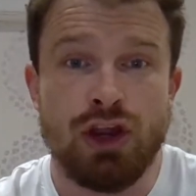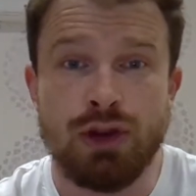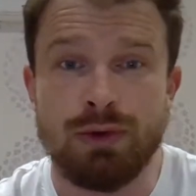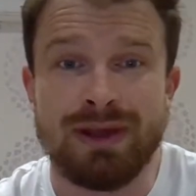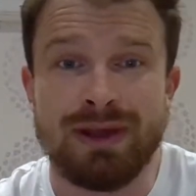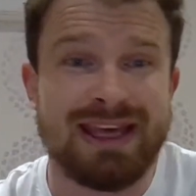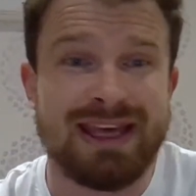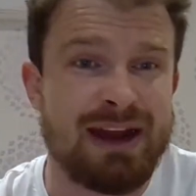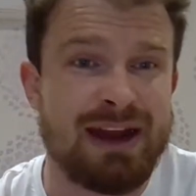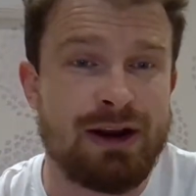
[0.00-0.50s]

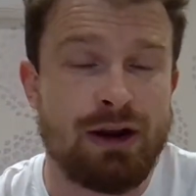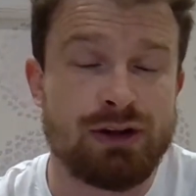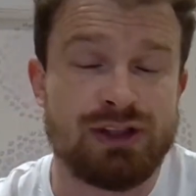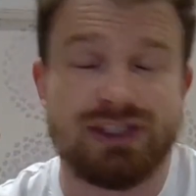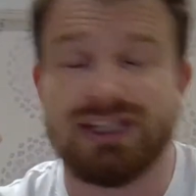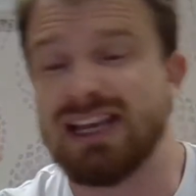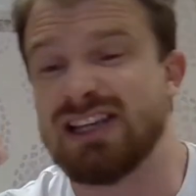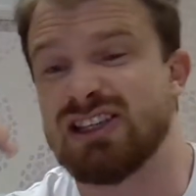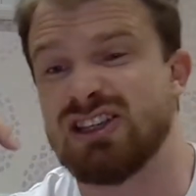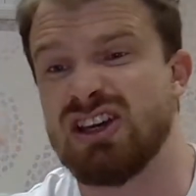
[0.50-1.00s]
who again I
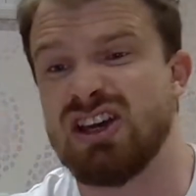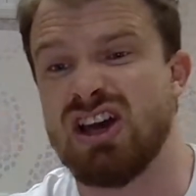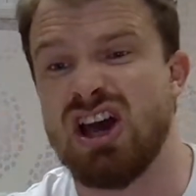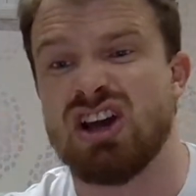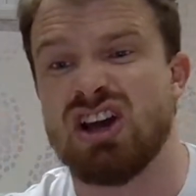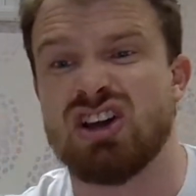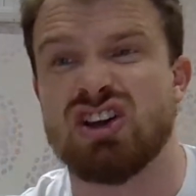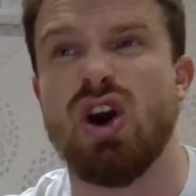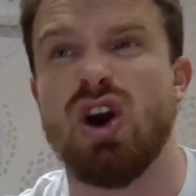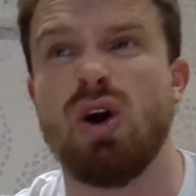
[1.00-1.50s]
would say is
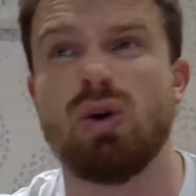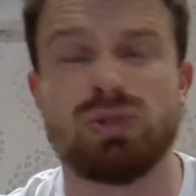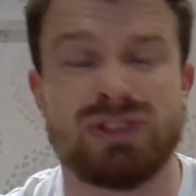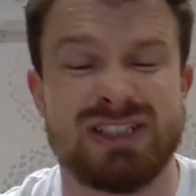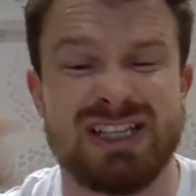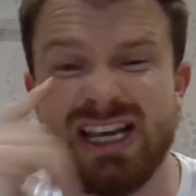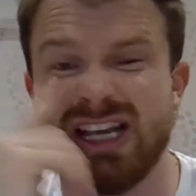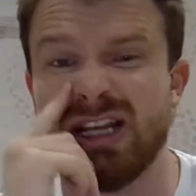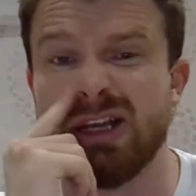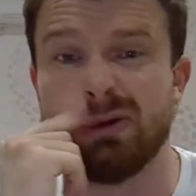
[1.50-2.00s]
a
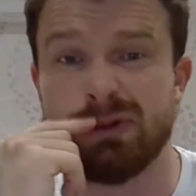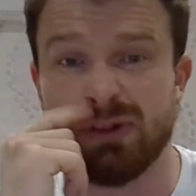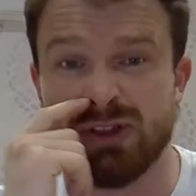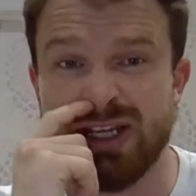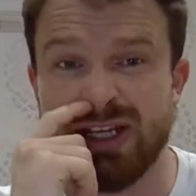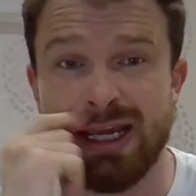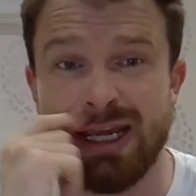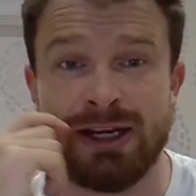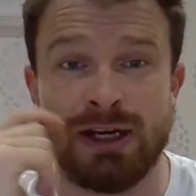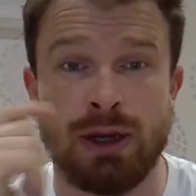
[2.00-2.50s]
gold tier
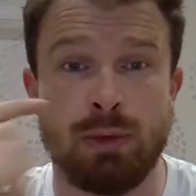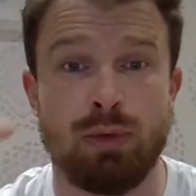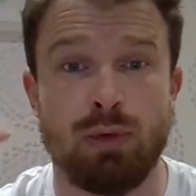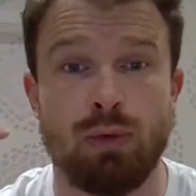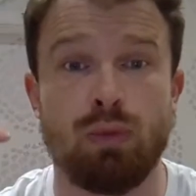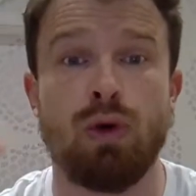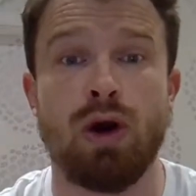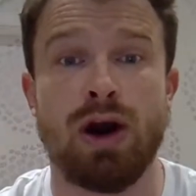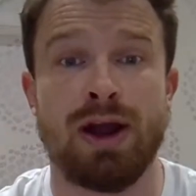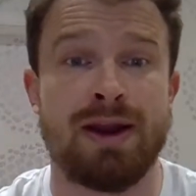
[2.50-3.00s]

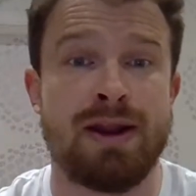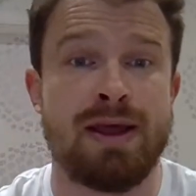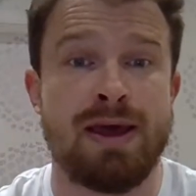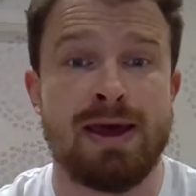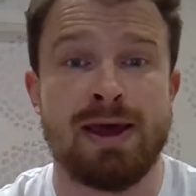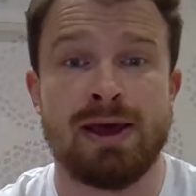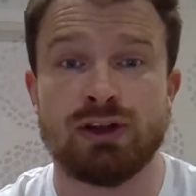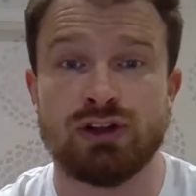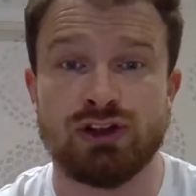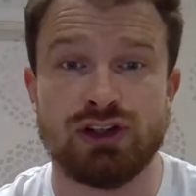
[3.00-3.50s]
number 1
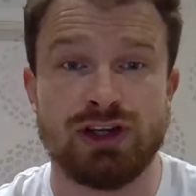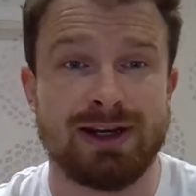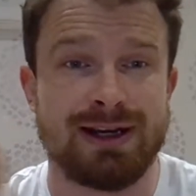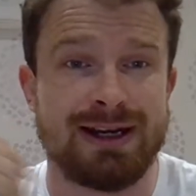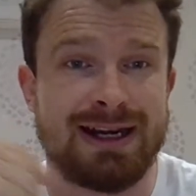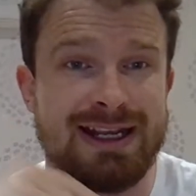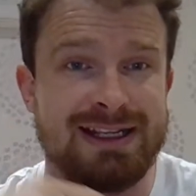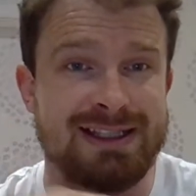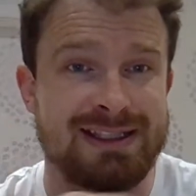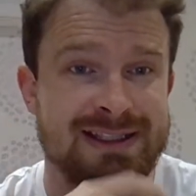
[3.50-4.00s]

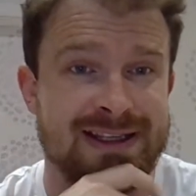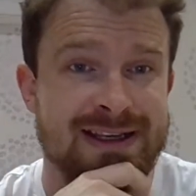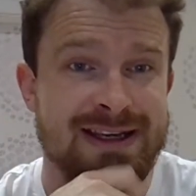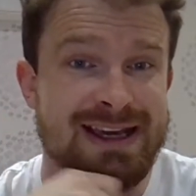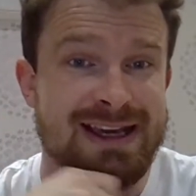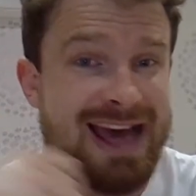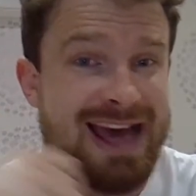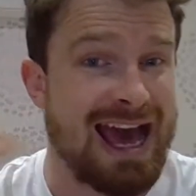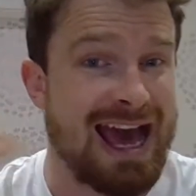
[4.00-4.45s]
journalist,